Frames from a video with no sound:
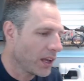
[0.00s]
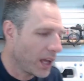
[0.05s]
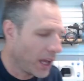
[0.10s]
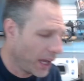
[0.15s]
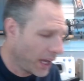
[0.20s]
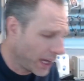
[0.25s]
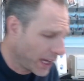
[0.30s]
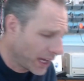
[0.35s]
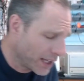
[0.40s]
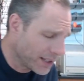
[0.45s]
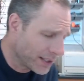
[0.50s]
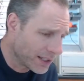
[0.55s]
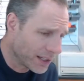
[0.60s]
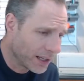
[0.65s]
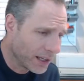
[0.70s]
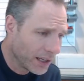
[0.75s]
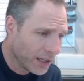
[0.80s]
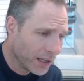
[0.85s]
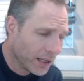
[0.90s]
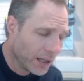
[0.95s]
And
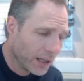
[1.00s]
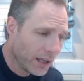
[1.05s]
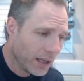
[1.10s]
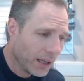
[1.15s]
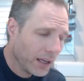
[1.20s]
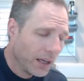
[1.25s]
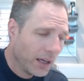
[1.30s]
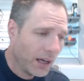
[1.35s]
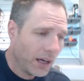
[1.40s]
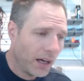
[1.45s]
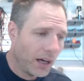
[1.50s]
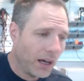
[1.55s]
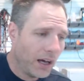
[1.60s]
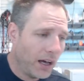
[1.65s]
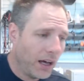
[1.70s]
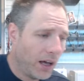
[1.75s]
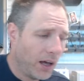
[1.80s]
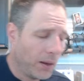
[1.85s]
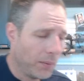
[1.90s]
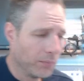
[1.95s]

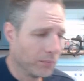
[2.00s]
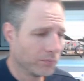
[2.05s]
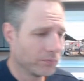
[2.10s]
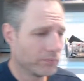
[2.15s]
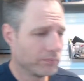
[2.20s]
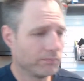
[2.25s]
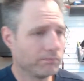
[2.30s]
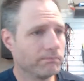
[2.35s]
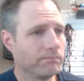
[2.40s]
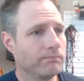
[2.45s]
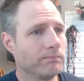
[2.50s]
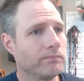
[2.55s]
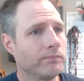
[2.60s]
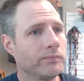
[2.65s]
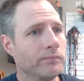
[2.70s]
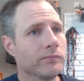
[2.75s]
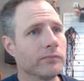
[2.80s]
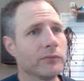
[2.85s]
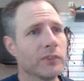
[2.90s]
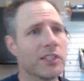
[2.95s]

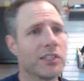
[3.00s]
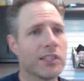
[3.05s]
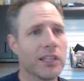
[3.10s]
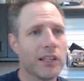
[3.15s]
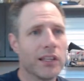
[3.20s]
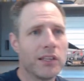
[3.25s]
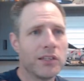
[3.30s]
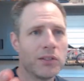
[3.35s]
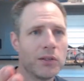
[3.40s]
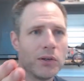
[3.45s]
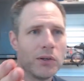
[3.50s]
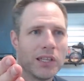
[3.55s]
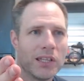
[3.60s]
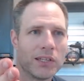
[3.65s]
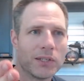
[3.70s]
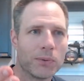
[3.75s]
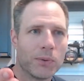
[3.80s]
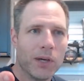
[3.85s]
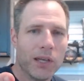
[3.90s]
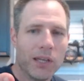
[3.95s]
let's see, let's do it
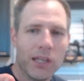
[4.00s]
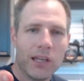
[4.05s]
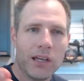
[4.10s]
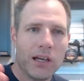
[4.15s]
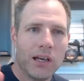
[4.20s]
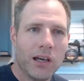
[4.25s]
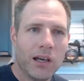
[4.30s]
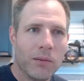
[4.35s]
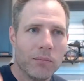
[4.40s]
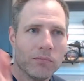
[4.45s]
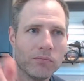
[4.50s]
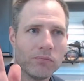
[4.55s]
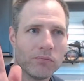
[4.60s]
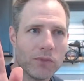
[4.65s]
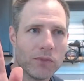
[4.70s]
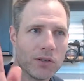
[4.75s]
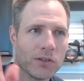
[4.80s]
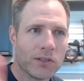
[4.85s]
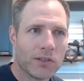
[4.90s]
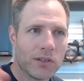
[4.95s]
this way.
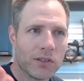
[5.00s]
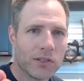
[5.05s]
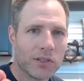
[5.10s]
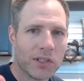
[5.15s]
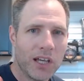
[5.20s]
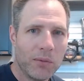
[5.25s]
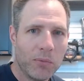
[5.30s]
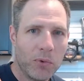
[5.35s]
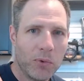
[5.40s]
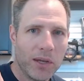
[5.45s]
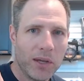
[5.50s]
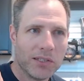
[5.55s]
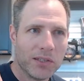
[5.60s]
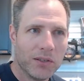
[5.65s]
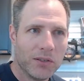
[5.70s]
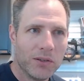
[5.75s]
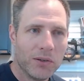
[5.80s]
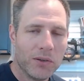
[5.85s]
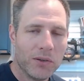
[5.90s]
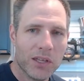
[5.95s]
There's a couple ways to
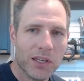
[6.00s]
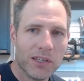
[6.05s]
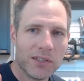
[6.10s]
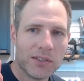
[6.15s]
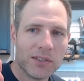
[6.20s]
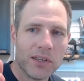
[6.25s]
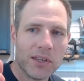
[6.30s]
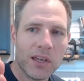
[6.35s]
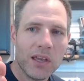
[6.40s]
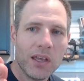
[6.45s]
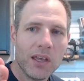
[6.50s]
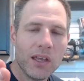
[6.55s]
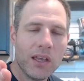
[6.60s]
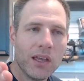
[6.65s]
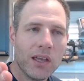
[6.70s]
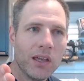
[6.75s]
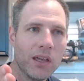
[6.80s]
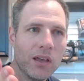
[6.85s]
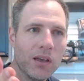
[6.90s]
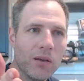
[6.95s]
do this,
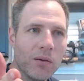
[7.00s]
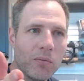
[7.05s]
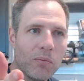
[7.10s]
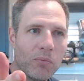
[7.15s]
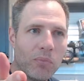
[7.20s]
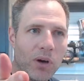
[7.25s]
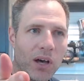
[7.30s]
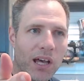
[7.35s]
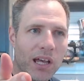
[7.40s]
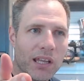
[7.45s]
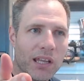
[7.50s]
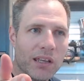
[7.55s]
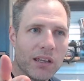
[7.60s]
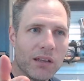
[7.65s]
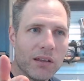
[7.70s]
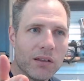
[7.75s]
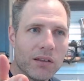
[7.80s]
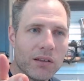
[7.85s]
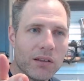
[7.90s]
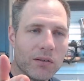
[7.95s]
but
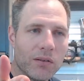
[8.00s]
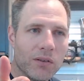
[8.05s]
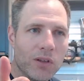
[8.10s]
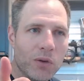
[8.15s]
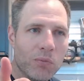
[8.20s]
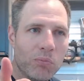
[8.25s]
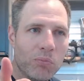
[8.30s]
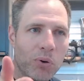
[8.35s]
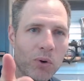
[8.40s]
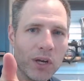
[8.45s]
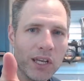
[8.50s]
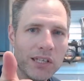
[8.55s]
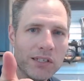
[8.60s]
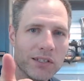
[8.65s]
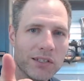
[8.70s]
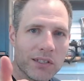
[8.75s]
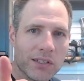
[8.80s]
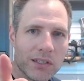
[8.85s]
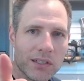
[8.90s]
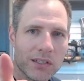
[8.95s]
you
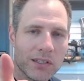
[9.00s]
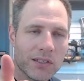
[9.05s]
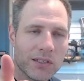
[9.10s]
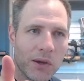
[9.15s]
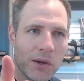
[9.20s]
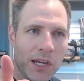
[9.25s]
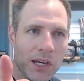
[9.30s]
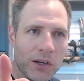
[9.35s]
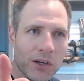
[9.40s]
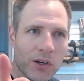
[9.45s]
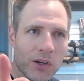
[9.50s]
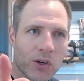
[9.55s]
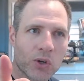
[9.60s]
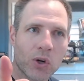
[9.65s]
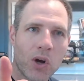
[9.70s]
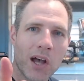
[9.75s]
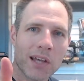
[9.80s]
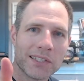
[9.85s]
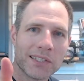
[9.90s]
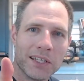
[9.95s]
point, so here you're
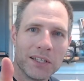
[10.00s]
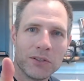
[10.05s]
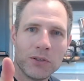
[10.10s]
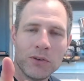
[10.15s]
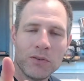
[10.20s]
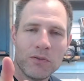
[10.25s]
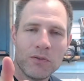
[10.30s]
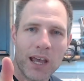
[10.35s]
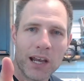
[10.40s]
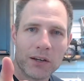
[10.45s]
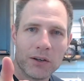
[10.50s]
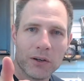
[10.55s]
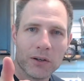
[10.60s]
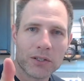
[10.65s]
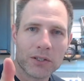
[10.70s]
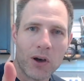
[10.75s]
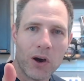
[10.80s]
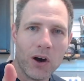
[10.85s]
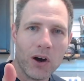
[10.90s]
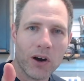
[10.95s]
crossing two
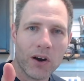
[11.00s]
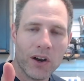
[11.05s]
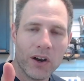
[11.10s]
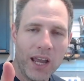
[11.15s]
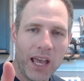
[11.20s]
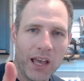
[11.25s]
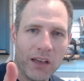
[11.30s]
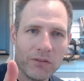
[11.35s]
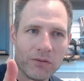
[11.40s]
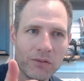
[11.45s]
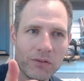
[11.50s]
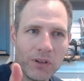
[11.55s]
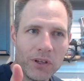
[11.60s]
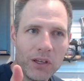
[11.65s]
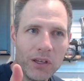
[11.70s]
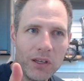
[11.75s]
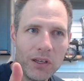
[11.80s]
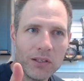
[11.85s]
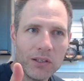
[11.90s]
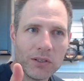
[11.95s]
vectors, R and F.
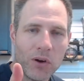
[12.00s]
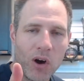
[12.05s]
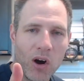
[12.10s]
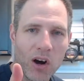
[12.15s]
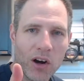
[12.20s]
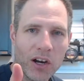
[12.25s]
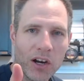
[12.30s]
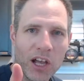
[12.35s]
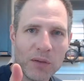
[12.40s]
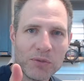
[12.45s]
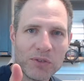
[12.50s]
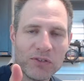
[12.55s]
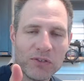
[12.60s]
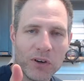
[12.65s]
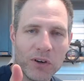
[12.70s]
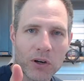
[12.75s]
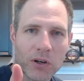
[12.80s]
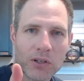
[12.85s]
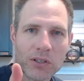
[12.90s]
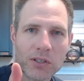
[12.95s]
So R comes
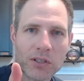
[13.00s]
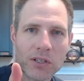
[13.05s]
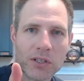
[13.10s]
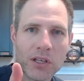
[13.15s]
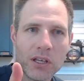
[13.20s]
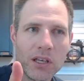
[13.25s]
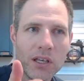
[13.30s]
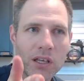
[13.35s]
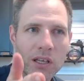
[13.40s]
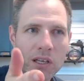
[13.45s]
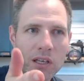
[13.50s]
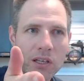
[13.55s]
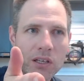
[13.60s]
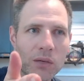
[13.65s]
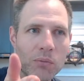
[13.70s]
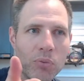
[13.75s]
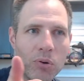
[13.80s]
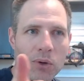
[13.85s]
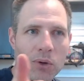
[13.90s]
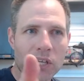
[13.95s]
first.
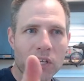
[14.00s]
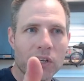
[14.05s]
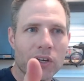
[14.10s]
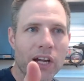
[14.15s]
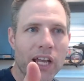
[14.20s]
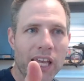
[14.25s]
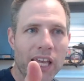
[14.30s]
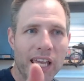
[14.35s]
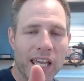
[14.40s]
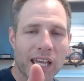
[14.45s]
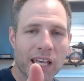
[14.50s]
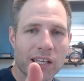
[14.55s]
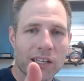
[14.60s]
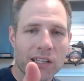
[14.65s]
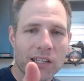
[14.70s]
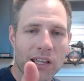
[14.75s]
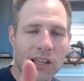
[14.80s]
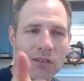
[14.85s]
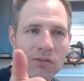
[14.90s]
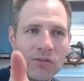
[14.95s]
You point your hand
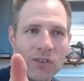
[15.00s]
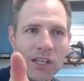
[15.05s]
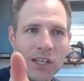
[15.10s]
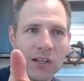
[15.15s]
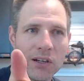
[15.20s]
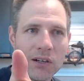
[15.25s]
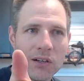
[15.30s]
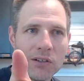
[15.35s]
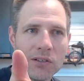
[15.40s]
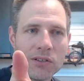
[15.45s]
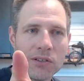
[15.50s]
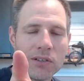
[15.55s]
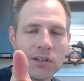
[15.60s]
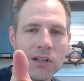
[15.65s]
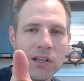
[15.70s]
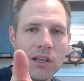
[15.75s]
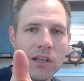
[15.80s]
and the fingers